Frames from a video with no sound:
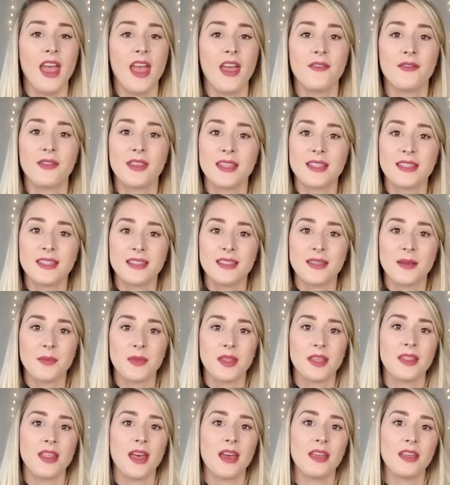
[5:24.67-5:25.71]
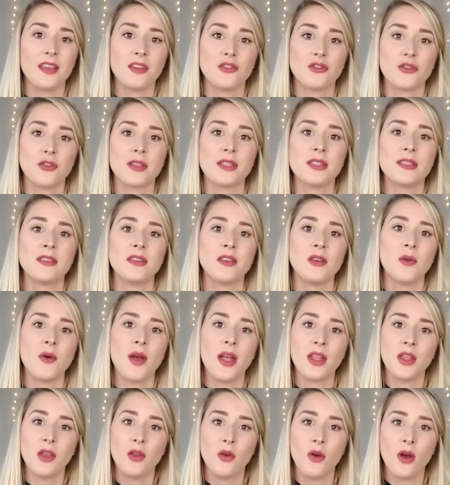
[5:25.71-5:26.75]
If this is something that interests you
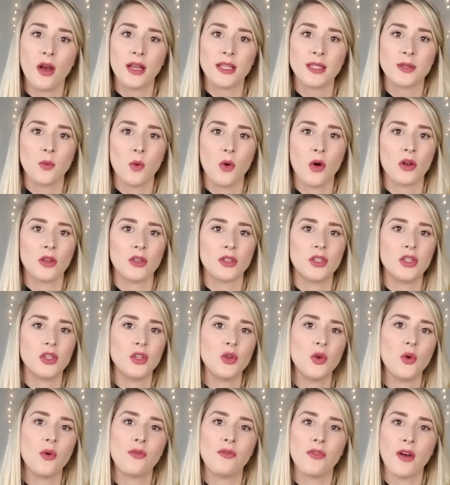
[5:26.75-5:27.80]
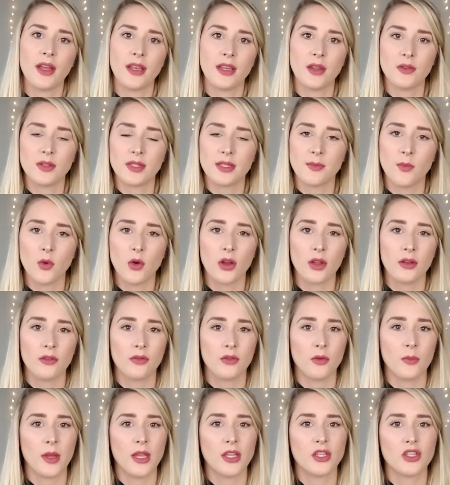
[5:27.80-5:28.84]
and you guys want to find out some more
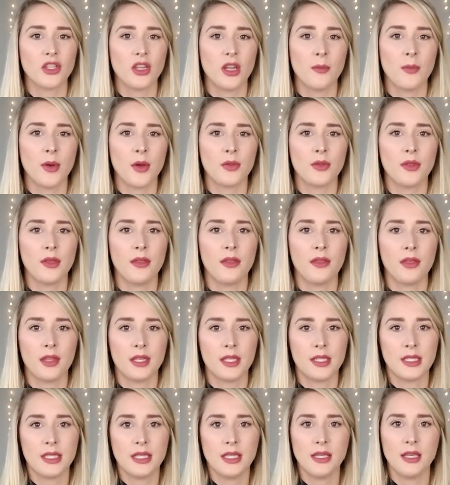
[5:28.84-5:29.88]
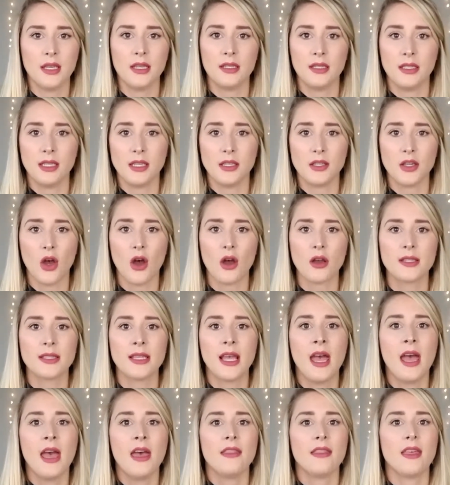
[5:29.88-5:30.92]
information about the Thin Tea Detox,
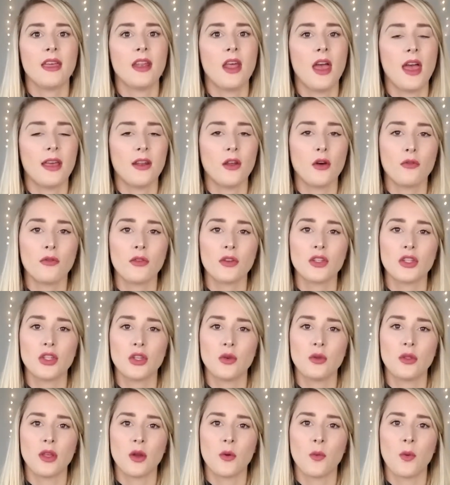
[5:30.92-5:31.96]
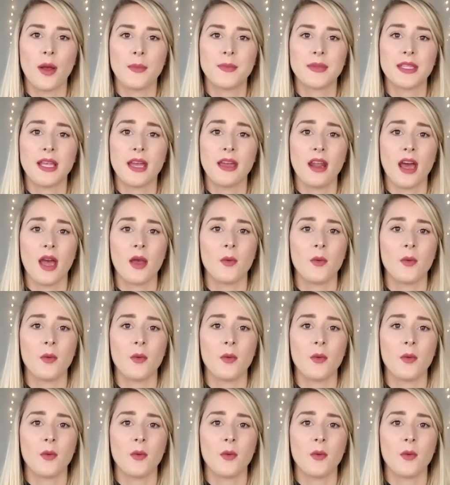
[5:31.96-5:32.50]
then head over to their website.